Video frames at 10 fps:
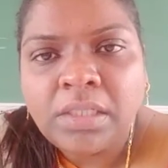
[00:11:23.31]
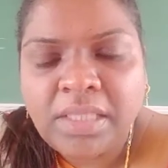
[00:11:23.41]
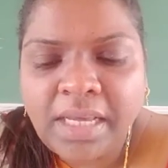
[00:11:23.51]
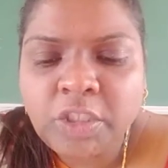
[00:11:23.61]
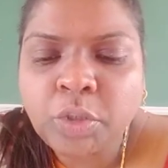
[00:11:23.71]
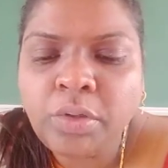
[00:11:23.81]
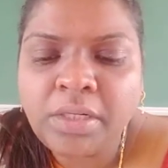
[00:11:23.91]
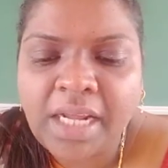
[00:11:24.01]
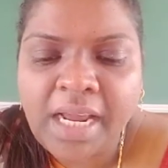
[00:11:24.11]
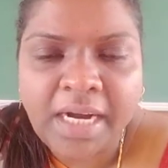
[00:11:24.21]
They
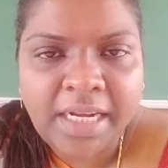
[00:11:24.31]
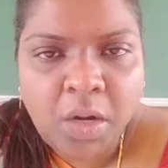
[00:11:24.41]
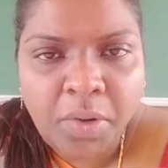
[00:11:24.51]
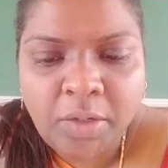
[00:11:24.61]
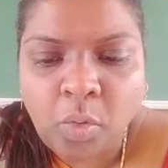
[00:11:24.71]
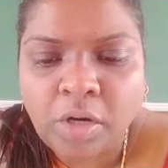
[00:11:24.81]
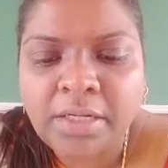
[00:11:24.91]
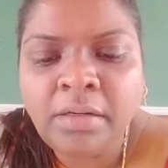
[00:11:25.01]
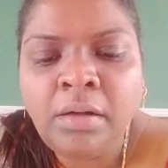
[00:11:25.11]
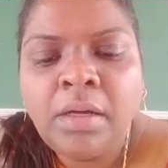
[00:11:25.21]
should take adequate
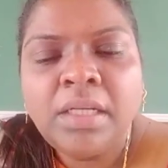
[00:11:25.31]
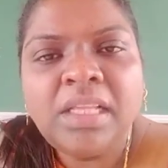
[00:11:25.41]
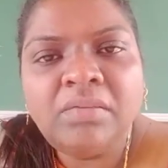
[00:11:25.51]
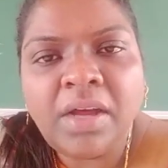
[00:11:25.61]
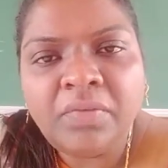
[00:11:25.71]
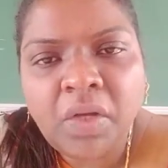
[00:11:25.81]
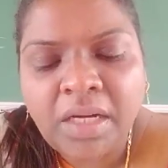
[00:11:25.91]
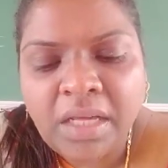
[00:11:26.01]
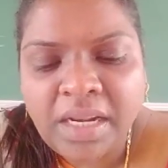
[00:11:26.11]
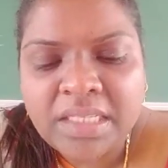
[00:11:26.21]
water. Then we have to
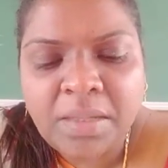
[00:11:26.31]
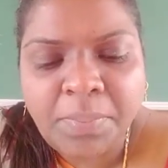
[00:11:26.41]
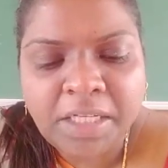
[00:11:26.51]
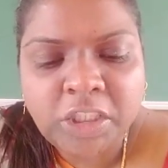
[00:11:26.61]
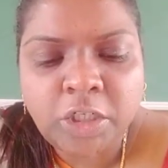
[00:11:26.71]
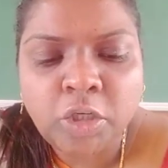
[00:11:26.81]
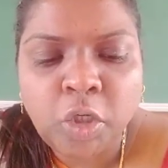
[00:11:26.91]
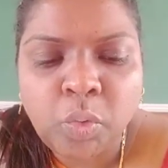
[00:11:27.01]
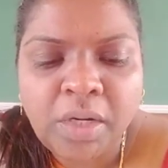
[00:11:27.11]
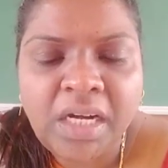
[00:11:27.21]
encourage the patient to
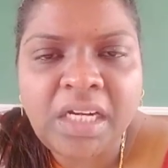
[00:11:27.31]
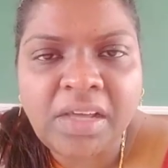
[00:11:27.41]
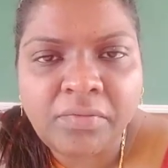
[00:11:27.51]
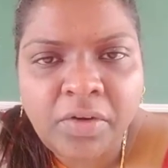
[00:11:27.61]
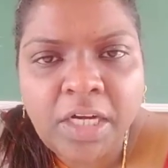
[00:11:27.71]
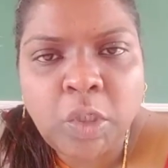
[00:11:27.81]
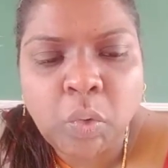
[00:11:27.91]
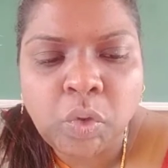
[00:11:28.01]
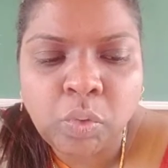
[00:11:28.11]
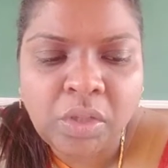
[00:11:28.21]
urinate every
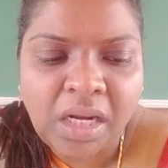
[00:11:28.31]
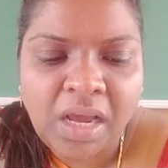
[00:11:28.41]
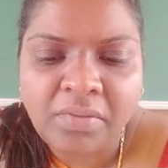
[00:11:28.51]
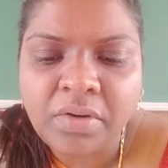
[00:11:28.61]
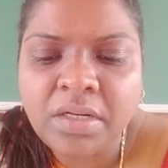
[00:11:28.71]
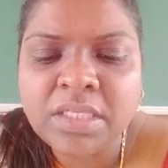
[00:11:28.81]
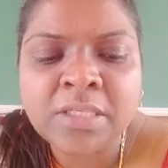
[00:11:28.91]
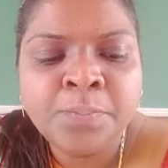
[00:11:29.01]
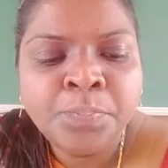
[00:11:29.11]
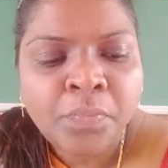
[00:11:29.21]
2 to 3
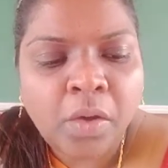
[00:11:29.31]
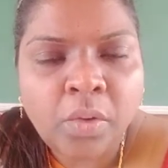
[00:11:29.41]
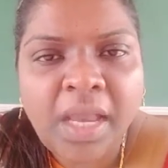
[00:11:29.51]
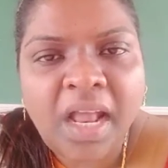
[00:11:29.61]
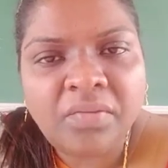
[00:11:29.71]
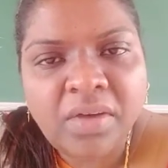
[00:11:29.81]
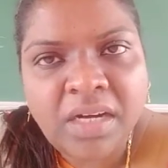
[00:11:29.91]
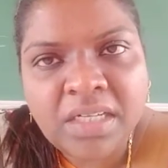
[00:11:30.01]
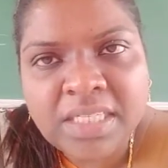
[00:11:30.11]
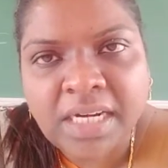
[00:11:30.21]
hours. Okay, and when
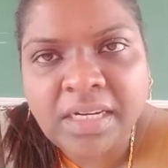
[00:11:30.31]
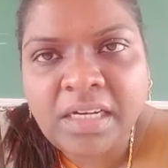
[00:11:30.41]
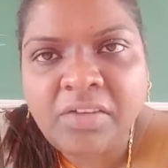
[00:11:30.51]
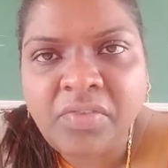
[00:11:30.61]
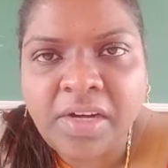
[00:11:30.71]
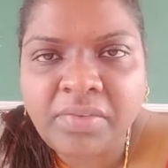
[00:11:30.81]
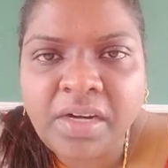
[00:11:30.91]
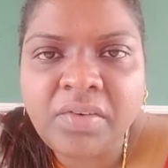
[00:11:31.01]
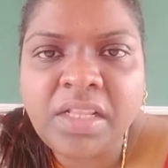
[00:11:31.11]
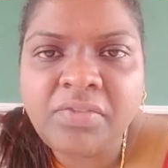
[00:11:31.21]
it suddenly felt,
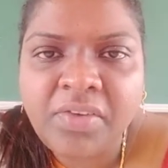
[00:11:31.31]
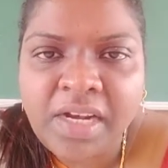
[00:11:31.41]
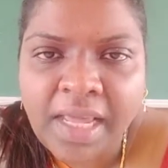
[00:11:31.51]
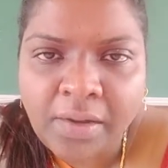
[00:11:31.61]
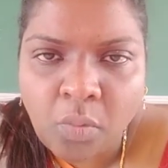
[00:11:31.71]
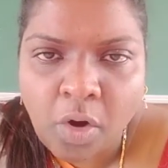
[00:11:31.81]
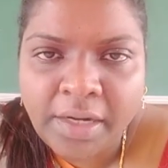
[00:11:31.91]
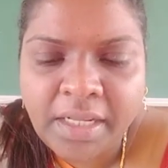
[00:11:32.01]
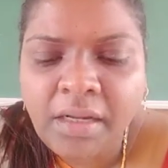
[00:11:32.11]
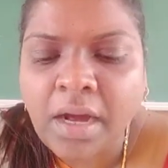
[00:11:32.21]
whenever they feel like
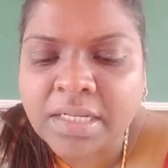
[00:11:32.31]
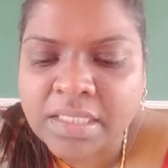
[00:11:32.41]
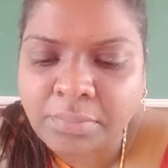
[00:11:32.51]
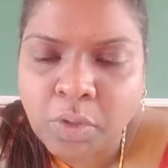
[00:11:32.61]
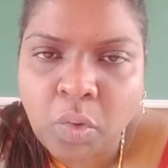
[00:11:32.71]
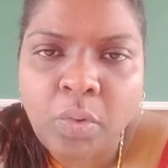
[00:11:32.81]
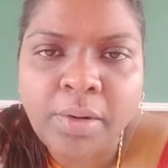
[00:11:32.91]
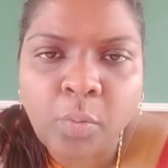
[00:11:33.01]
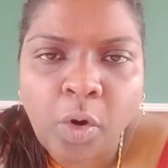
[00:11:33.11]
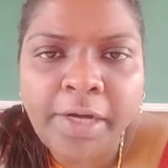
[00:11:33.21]
voiding, ask them to go
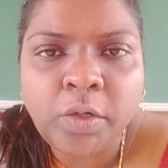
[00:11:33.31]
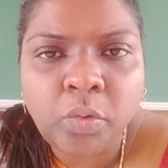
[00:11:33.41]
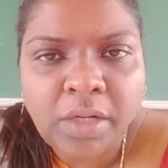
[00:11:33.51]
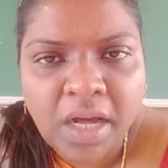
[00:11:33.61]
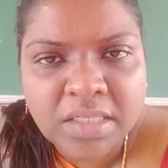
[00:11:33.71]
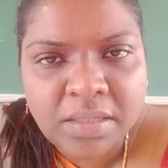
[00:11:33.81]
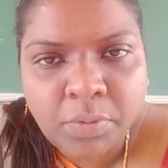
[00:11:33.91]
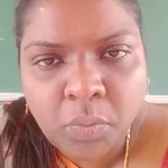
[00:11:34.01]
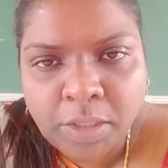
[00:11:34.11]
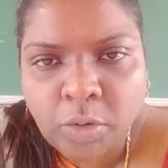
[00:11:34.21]
and void. Don't ask them
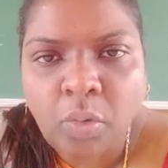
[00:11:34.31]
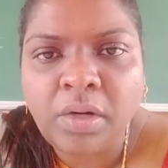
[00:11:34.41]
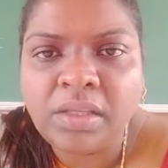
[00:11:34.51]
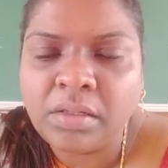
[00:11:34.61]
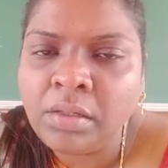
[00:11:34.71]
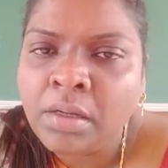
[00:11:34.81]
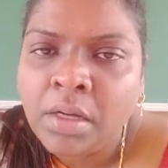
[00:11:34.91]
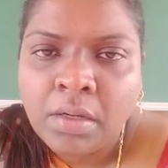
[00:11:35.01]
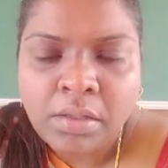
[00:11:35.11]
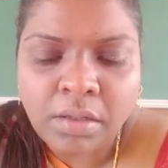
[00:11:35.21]
to withhold the
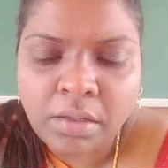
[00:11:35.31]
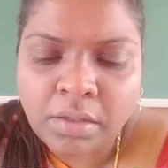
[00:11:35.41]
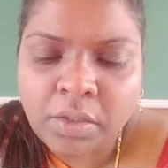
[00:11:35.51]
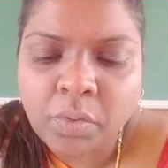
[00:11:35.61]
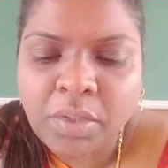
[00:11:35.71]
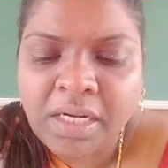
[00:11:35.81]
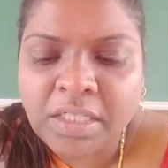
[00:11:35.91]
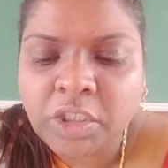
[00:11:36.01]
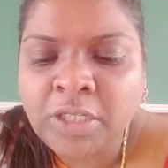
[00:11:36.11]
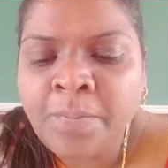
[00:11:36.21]

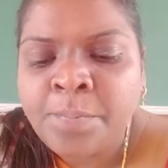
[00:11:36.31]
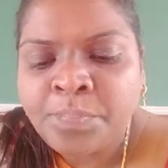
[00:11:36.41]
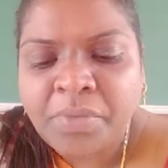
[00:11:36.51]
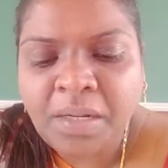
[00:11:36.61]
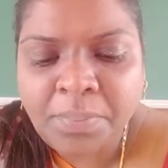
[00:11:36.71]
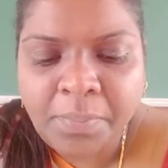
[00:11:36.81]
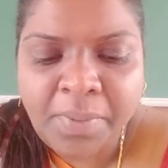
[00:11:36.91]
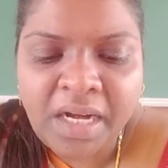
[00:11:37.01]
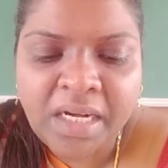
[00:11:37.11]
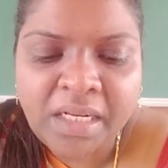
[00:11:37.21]
urination. Then
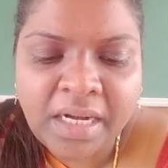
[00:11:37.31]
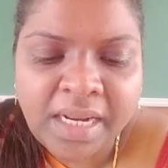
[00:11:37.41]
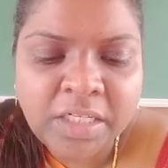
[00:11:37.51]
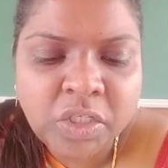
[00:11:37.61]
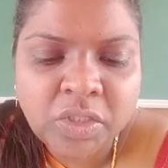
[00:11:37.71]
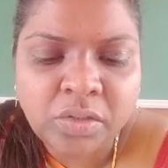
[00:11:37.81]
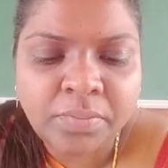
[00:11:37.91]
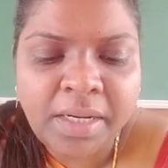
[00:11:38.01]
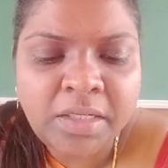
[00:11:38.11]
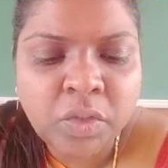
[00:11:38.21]
prepare
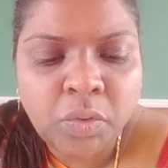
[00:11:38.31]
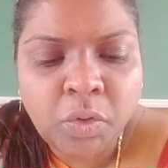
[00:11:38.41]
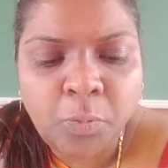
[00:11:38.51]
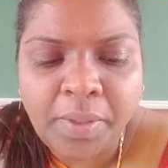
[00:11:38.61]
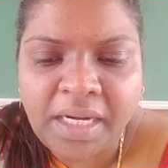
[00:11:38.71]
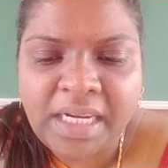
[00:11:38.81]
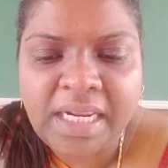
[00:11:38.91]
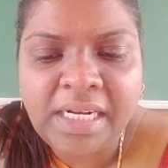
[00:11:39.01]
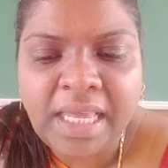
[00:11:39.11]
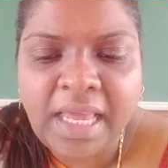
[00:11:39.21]
encouragement to do
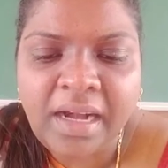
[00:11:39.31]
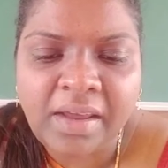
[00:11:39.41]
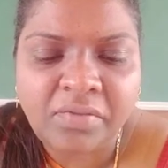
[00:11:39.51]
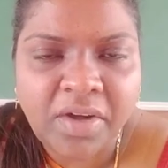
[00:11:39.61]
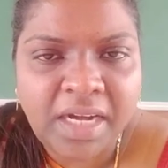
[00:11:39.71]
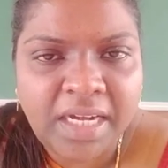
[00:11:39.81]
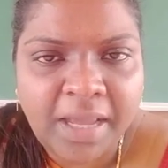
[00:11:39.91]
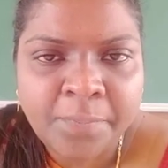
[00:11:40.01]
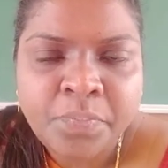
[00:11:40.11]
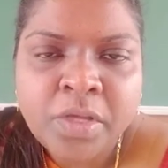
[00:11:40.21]
perineal care every
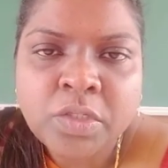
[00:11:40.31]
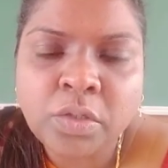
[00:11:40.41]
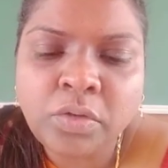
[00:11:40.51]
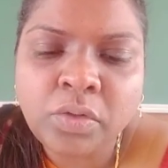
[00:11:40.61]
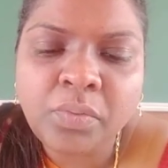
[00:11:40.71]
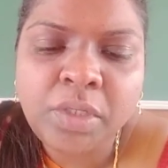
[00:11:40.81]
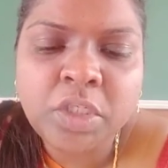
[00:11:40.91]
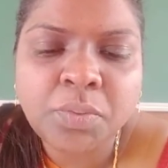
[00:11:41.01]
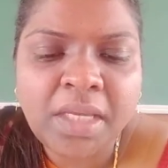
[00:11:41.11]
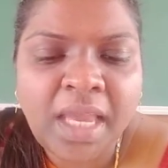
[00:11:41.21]
day. So through
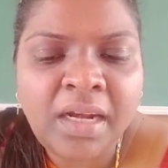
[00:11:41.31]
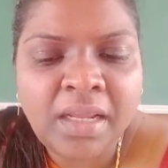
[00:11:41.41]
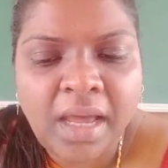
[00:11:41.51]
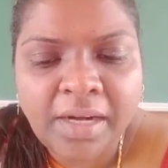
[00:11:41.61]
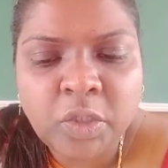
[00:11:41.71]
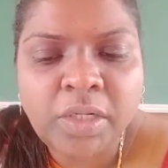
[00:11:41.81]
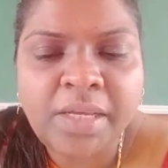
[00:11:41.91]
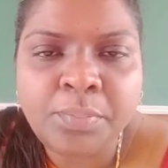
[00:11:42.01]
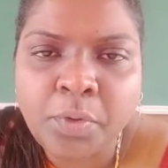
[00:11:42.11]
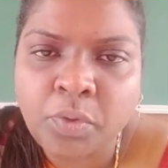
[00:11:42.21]
which we can actually
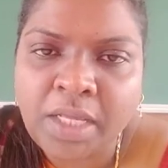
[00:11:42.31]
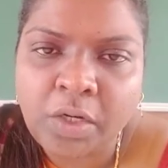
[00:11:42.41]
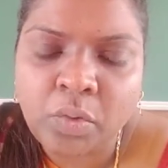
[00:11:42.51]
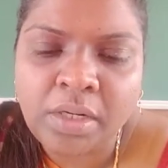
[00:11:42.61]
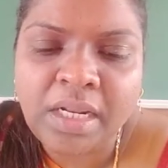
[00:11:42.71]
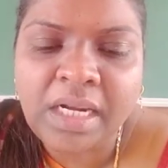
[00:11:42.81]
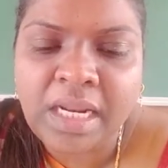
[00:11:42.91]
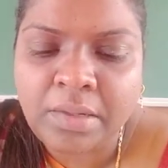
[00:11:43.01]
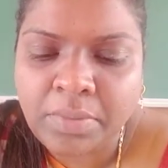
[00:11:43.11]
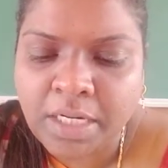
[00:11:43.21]
improve their urinary
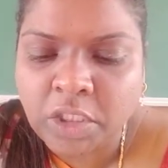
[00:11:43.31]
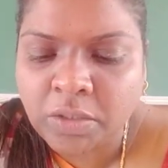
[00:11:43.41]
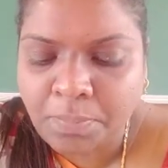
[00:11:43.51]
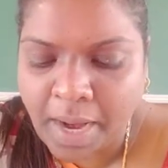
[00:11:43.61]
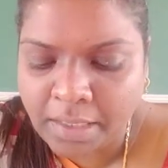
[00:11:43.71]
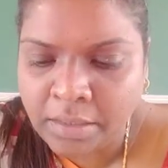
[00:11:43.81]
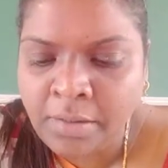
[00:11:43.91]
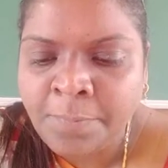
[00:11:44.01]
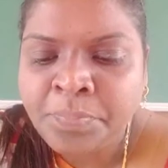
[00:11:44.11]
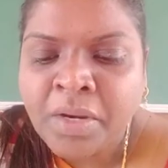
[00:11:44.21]
elimination pattern.
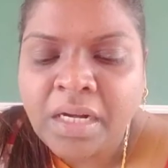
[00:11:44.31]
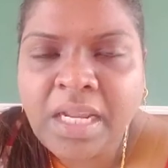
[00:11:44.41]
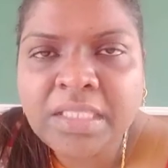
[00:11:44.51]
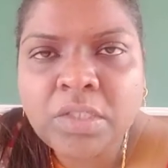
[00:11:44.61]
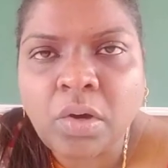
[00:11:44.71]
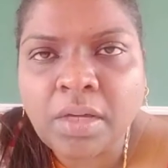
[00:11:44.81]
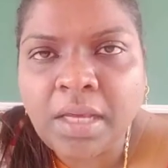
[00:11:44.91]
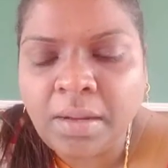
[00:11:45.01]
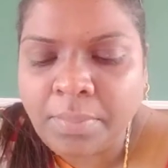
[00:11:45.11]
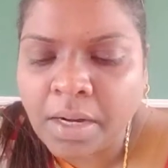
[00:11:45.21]
Next,
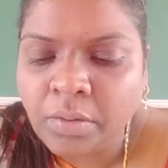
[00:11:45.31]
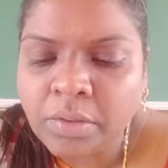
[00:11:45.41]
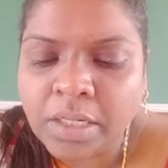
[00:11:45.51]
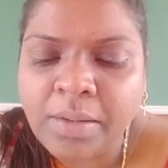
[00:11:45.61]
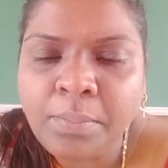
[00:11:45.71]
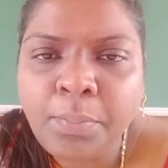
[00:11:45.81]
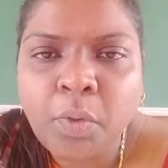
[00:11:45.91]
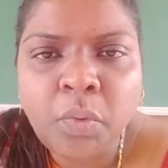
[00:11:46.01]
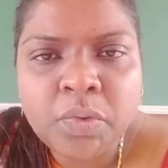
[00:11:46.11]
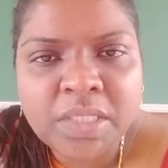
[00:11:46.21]
talking about
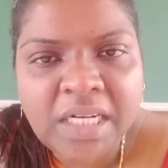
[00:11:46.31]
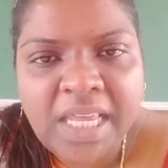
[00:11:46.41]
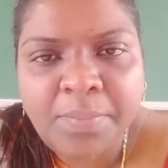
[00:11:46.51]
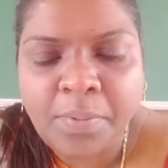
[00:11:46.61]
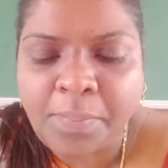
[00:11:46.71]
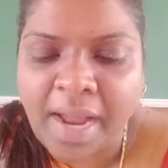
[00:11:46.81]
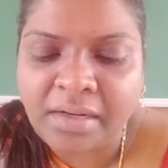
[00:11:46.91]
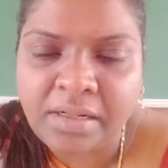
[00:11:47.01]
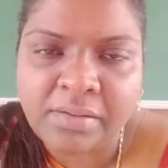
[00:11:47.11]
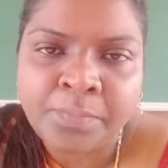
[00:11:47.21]
improve sleep
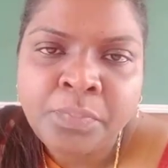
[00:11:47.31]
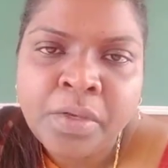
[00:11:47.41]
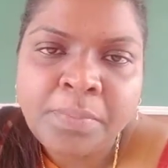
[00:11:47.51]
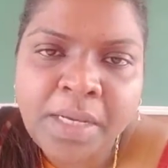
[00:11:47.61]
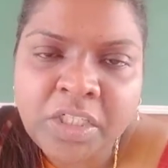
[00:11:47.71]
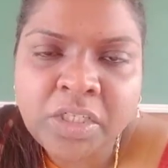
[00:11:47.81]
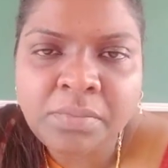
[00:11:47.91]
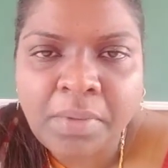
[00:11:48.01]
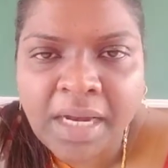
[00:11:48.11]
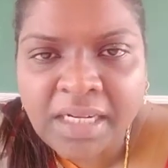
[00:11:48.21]
pattern.
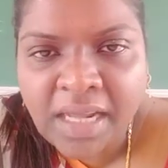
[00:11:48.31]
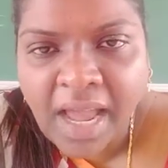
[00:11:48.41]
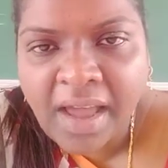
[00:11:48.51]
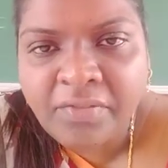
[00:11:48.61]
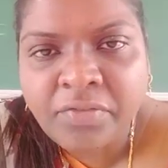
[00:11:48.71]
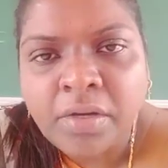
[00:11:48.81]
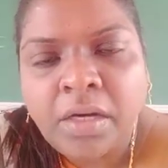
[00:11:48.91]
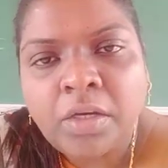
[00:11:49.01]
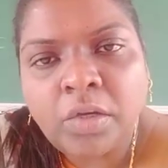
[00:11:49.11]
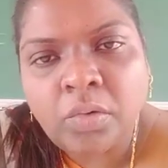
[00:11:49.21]
Patient might have
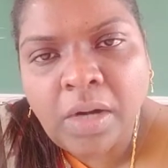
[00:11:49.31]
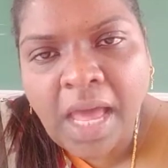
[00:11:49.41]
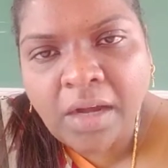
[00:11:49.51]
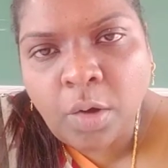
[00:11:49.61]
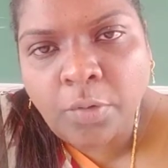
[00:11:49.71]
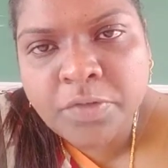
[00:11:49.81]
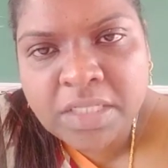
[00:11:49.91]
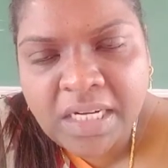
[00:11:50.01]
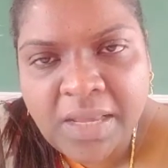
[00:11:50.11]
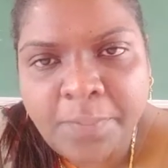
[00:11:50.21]
lack of
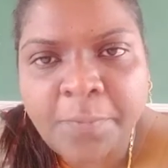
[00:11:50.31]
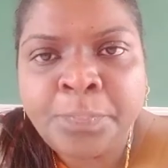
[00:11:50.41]
sleep.